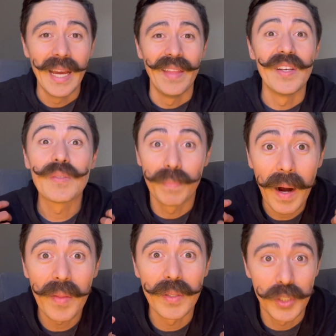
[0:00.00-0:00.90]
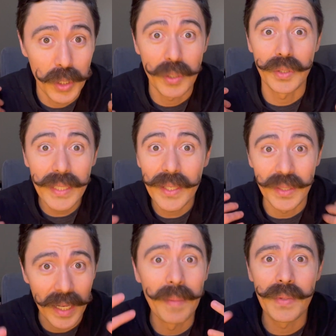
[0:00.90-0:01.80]
This bothers church
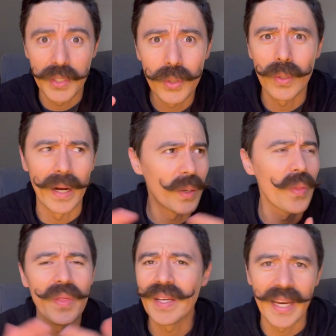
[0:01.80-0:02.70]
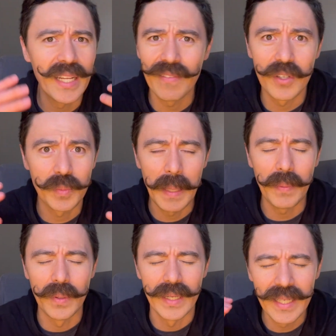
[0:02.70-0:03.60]
leaders, I'm sure. I don't think any of those
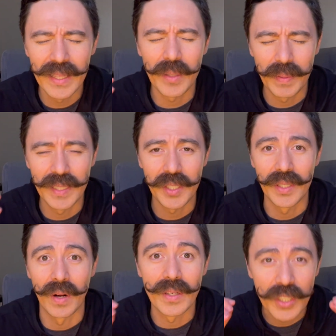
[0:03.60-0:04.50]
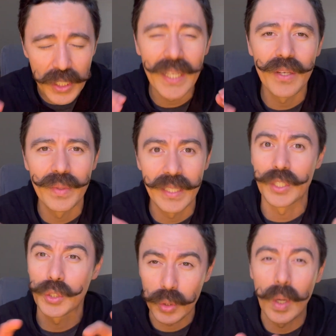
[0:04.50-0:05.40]
people in their position are genuinely
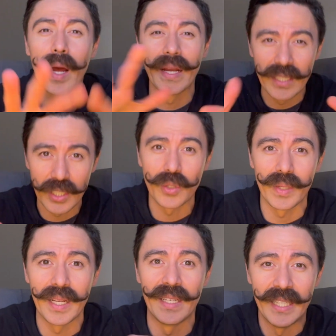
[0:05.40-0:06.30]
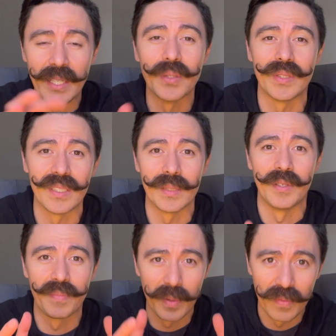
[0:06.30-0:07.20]
trying to create an ecosystem
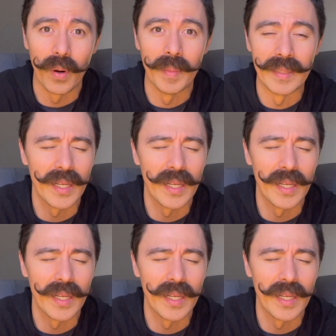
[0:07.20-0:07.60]
of performance.